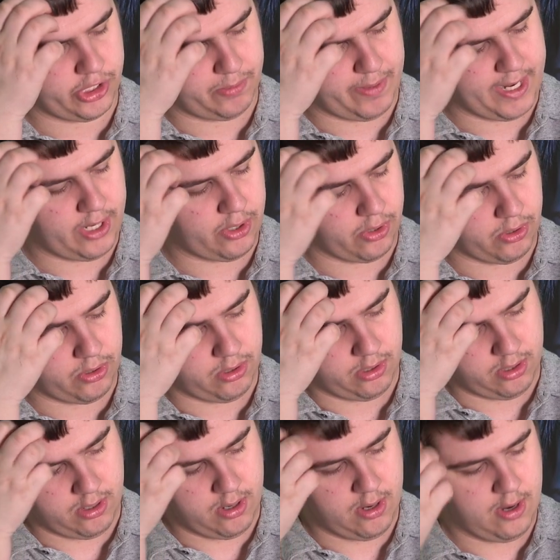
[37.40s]
speaker
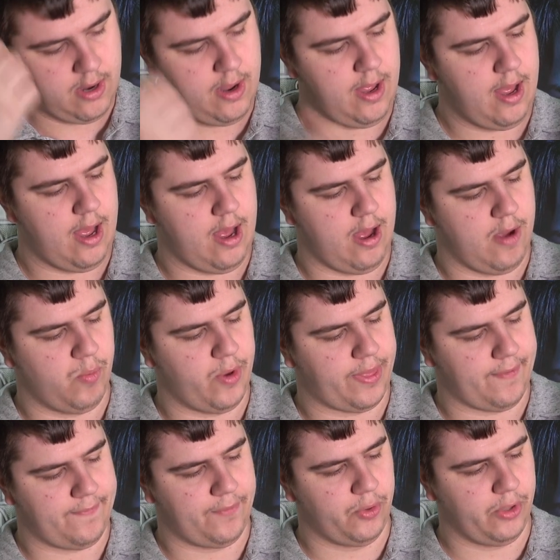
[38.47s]
with
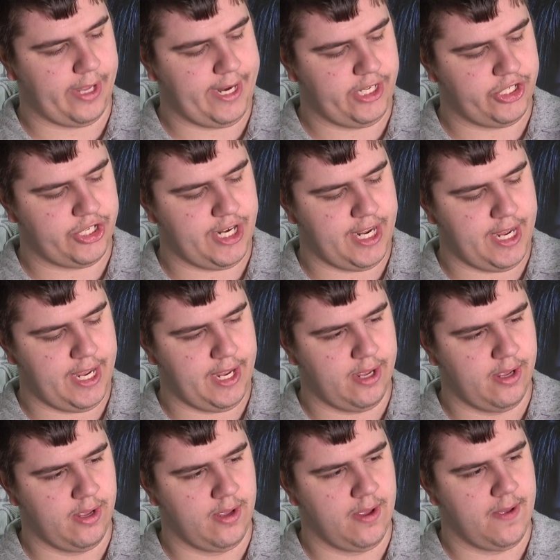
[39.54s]
a full HD,